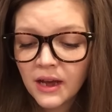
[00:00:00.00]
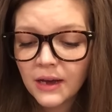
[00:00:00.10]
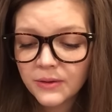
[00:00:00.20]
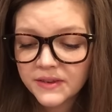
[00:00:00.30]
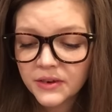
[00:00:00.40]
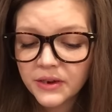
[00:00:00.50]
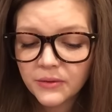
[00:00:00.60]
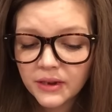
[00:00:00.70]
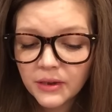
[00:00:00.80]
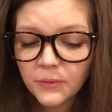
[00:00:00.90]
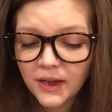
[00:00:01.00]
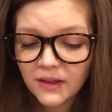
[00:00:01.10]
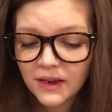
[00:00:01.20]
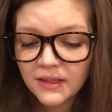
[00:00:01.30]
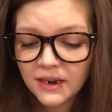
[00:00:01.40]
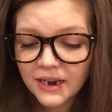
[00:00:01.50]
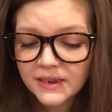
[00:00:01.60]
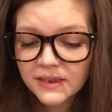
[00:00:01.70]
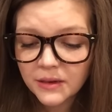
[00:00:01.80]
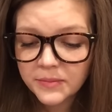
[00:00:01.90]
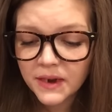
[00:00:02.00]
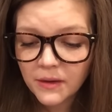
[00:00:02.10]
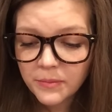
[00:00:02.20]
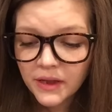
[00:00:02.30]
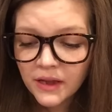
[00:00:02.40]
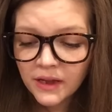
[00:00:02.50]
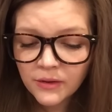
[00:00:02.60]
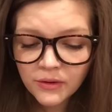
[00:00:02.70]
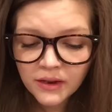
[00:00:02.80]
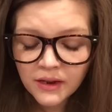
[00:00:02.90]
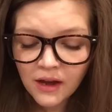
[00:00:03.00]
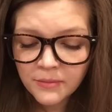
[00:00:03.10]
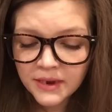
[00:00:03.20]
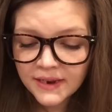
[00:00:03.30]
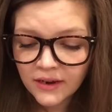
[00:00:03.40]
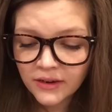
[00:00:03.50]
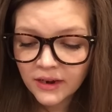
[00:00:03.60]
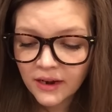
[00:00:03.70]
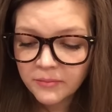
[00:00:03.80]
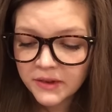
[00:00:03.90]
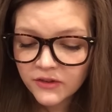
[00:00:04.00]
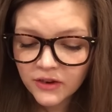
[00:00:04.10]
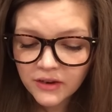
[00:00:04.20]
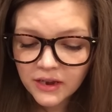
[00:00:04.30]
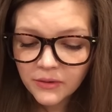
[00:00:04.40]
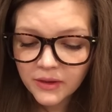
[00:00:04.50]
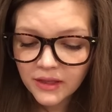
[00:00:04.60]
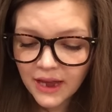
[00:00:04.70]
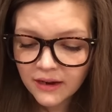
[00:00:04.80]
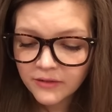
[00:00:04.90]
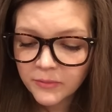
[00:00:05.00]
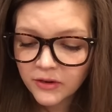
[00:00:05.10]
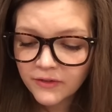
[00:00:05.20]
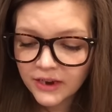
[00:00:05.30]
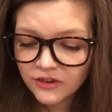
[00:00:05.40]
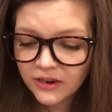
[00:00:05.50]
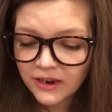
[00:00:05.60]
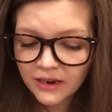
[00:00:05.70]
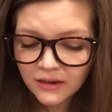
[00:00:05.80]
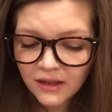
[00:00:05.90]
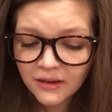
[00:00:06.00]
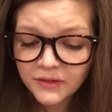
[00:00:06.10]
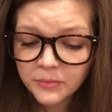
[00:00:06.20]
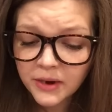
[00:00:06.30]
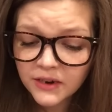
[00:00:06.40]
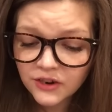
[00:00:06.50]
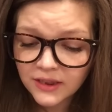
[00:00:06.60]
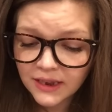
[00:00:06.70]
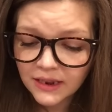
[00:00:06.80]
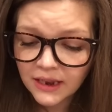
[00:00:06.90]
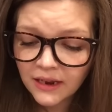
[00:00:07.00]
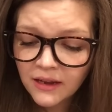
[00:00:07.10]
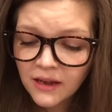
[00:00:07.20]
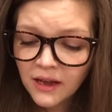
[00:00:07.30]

I was doing really well and then I slipped up. It really got me down and I've been struggling with lack of motivation and a lot of depression lately.